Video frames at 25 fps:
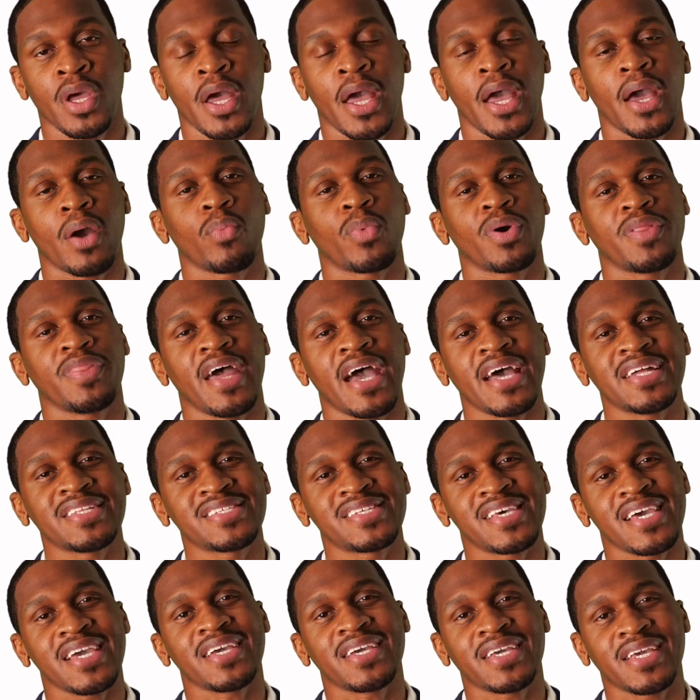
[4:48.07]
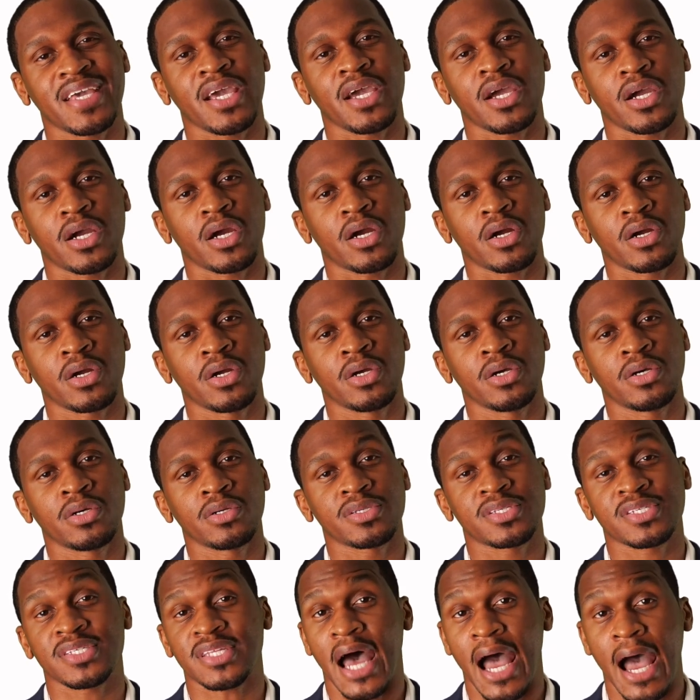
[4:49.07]
And when that take care
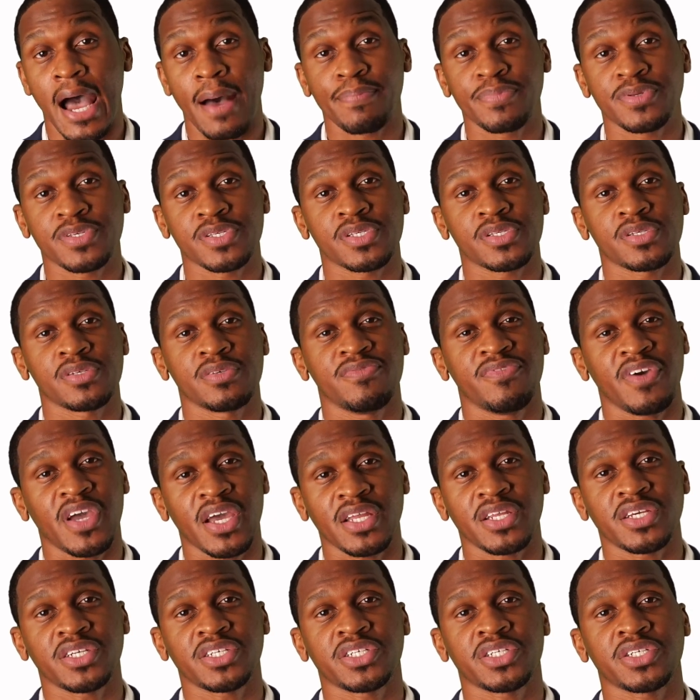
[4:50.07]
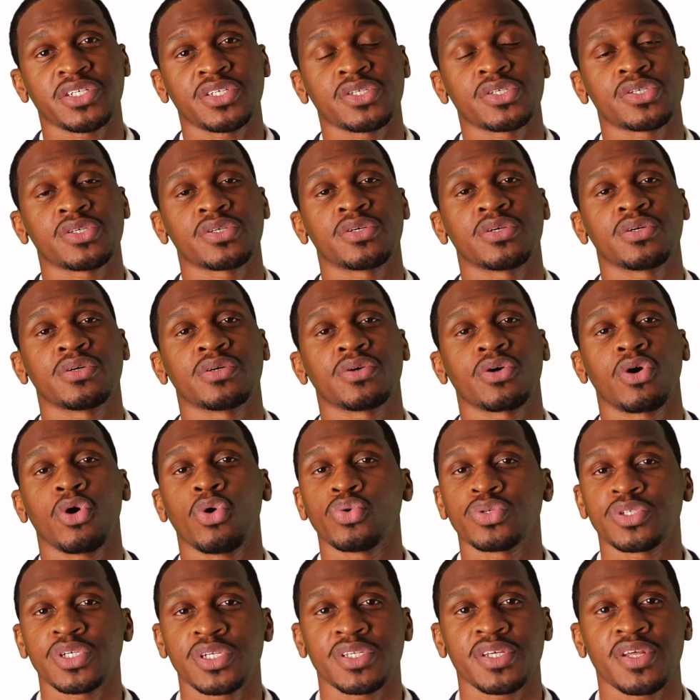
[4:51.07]
stops, vanishes,
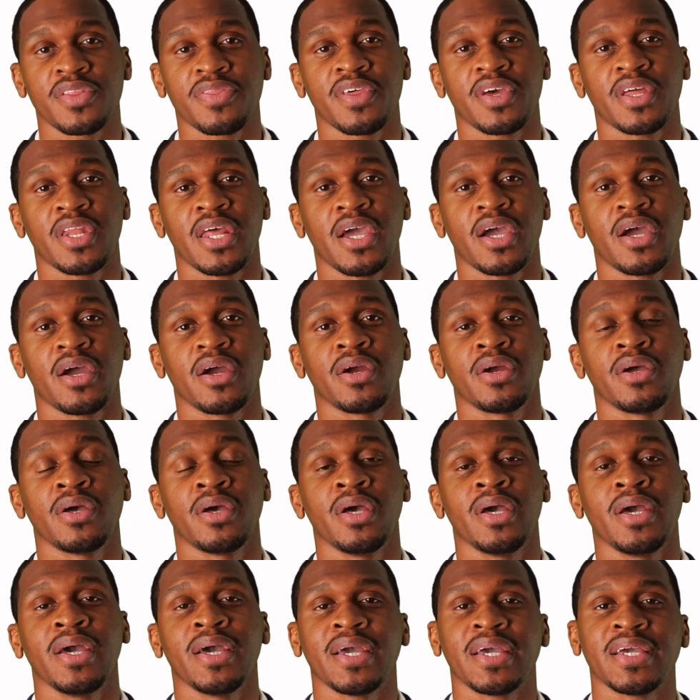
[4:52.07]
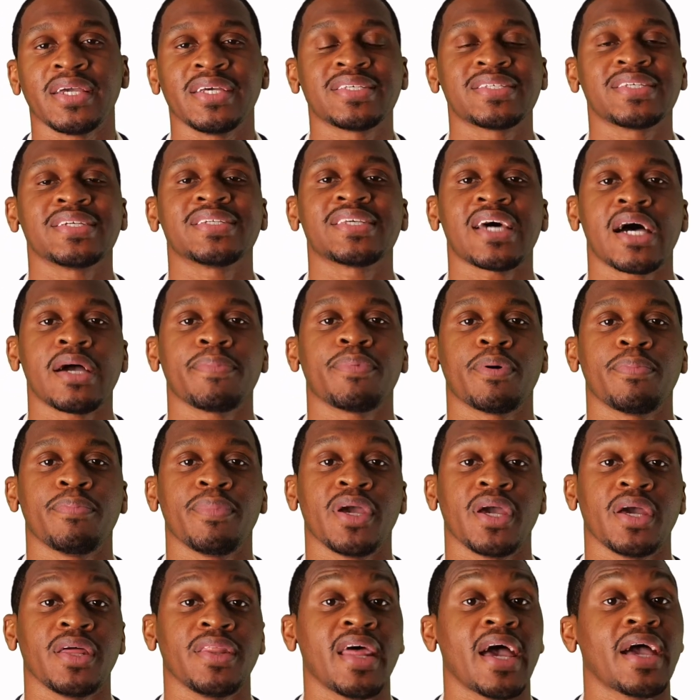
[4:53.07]
goes into thin air, he's the type of
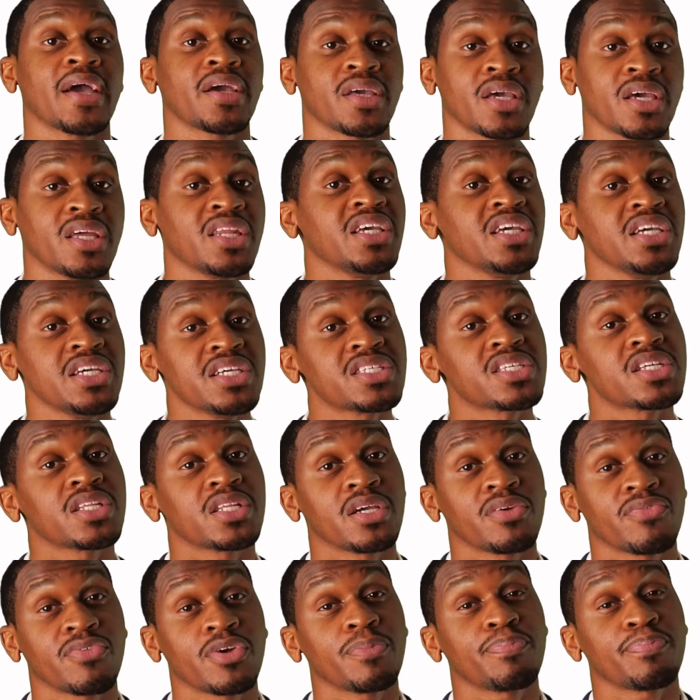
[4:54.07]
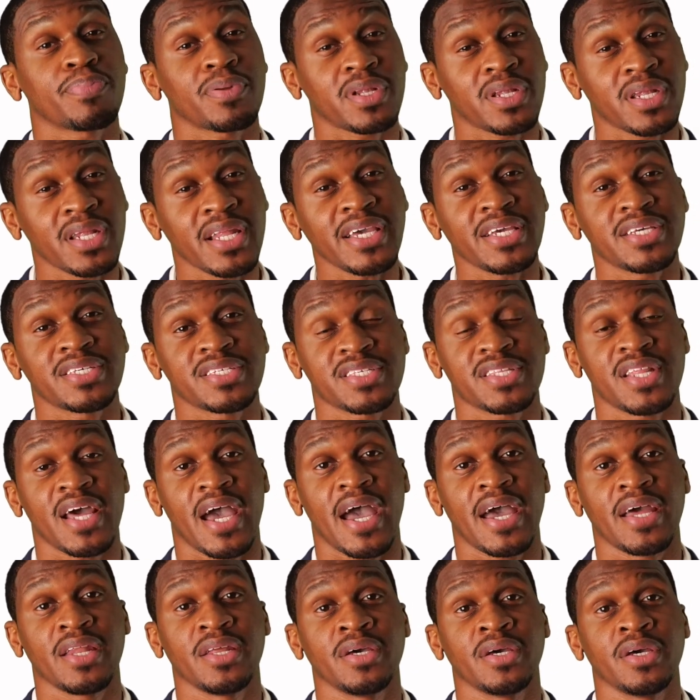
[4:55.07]
man that can easily replace
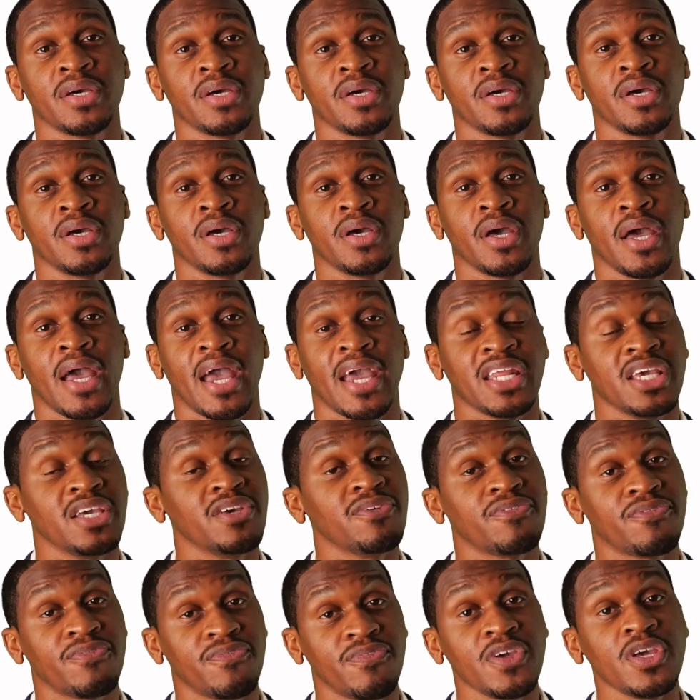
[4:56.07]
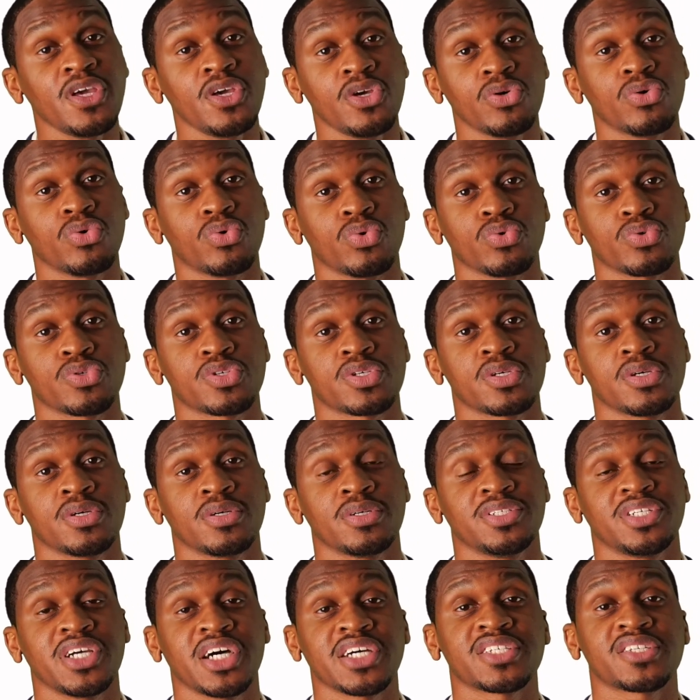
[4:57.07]
that. And he feels
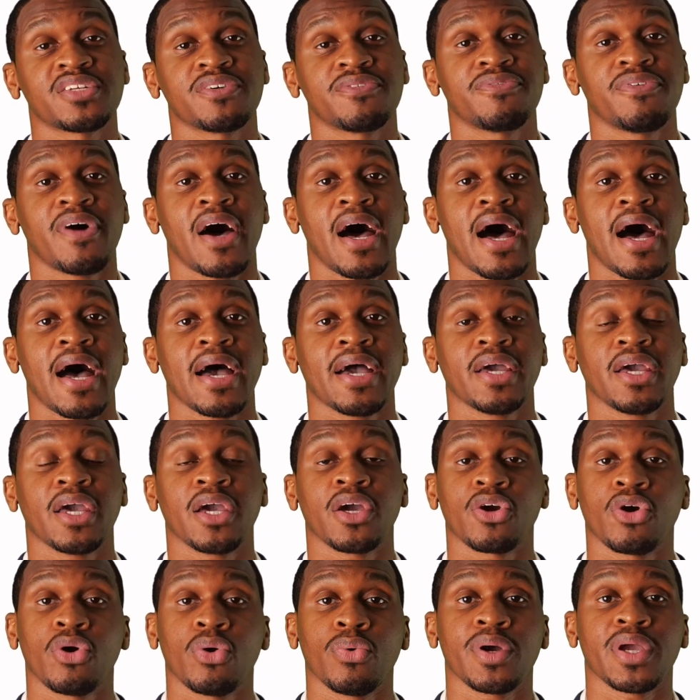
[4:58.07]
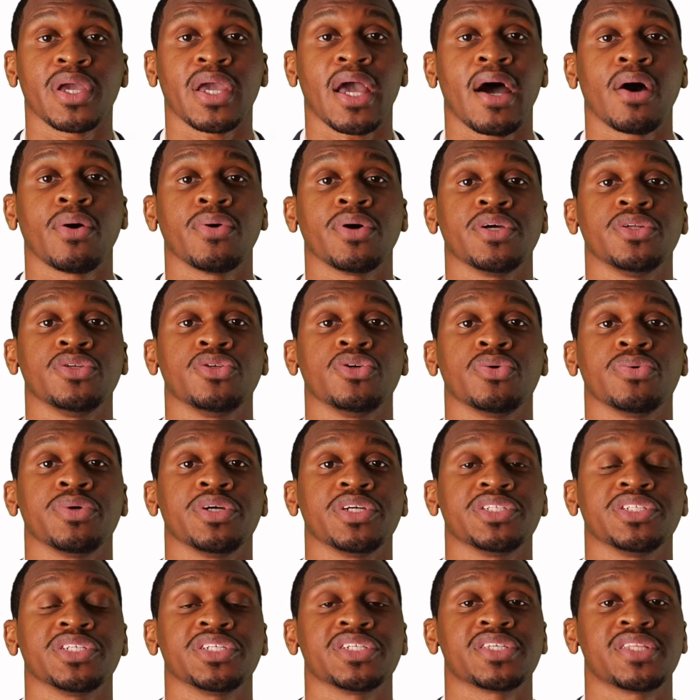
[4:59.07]
justified in going out and
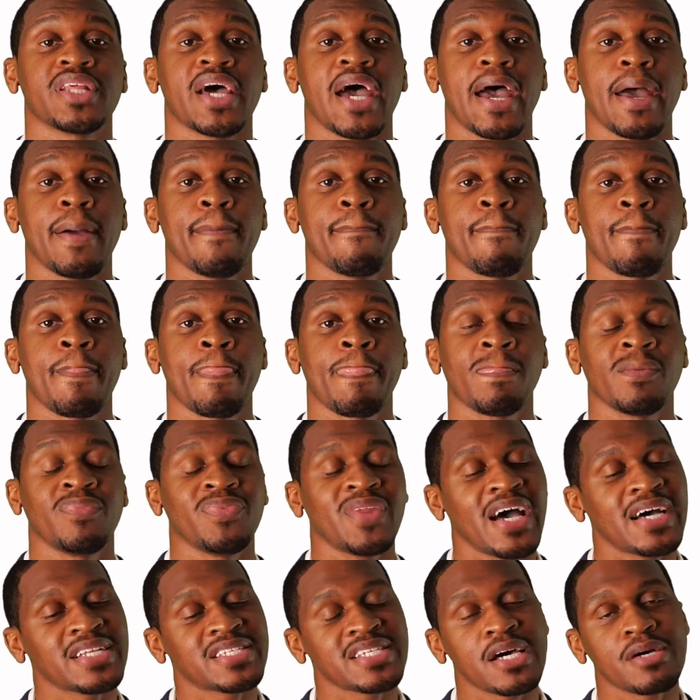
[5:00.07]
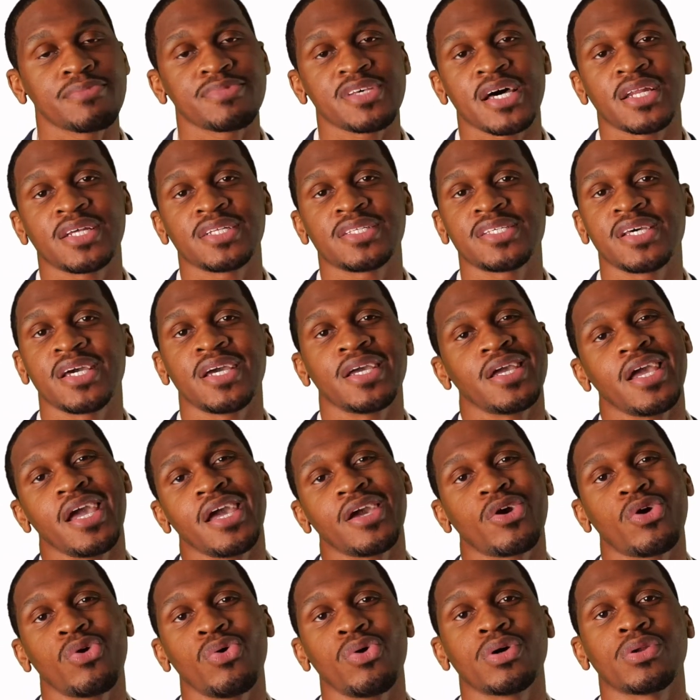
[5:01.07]
doing just that. 9 times out of 10, he
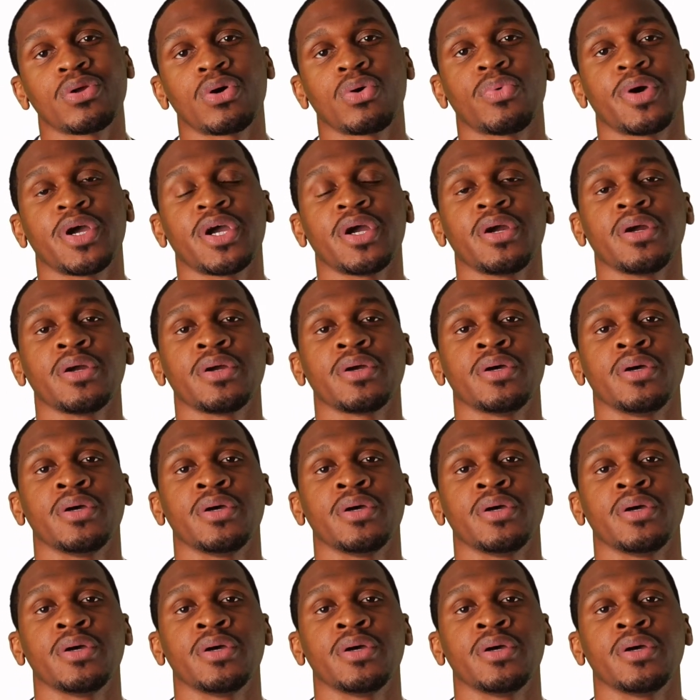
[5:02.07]
ain't going nowhere.